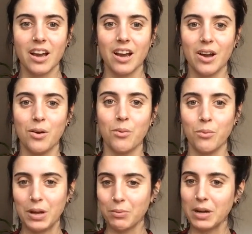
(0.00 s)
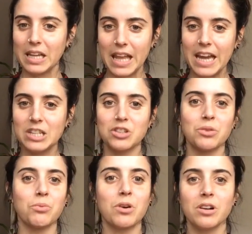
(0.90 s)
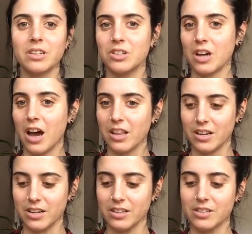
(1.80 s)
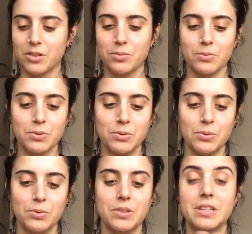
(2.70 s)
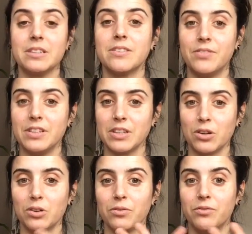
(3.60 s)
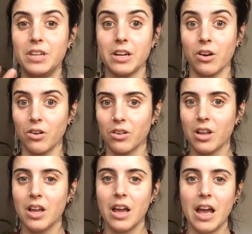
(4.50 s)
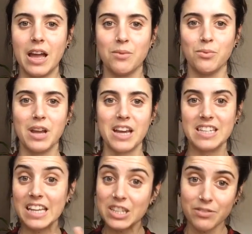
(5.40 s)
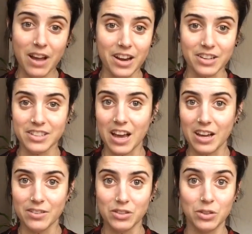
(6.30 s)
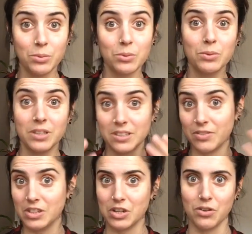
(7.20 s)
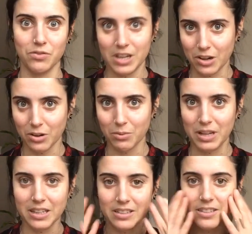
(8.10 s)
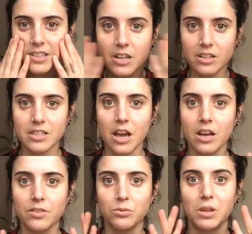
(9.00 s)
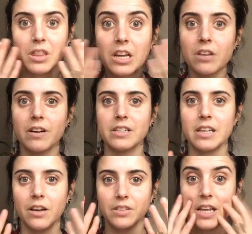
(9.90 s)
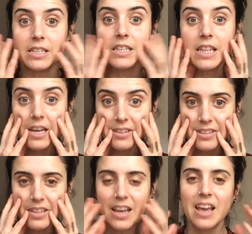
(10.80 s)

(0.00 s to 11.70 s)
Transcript: We relate to the world and to others through this physical vehicle. And we identify ourselves through this physical vehicle. We can see ourselves, we think of ourselves as this.